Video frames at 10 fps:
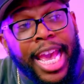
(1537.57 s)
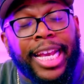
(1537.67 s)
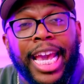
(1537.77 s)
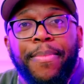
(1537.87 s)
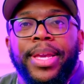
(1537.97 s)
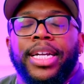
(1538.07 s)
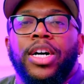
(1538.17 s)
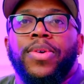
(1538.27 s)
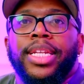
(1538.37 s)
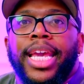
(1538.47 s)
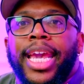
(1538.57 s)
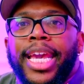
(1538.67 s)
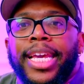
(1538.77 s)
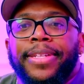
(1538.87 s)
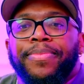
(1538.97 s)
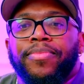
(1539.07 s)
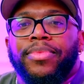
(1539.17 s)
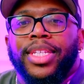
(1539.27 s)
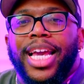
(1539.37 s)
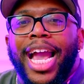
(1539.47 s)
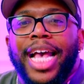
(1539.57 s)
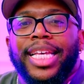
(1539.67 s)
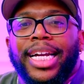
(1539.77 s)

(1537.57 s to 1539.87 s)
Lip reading: It kept me going. And as